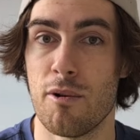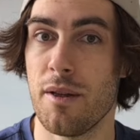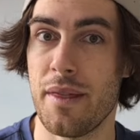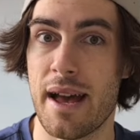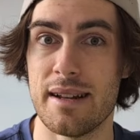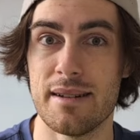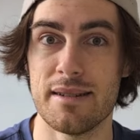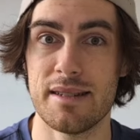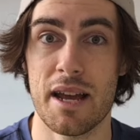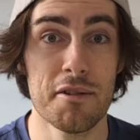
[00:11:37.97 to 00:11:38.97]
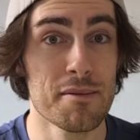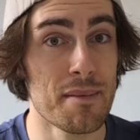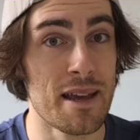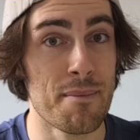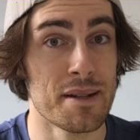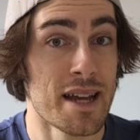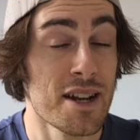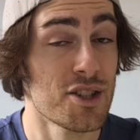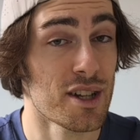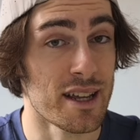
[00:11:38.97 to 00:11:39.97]
what that tells me
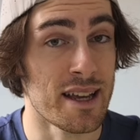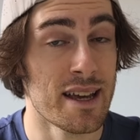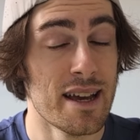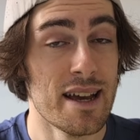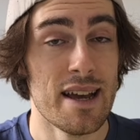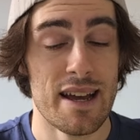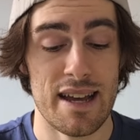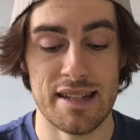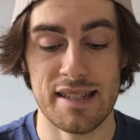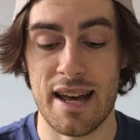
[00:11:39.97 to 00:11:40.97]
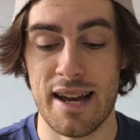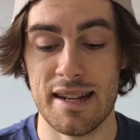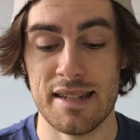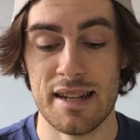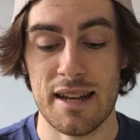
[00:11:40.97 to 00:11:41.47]
potentially is that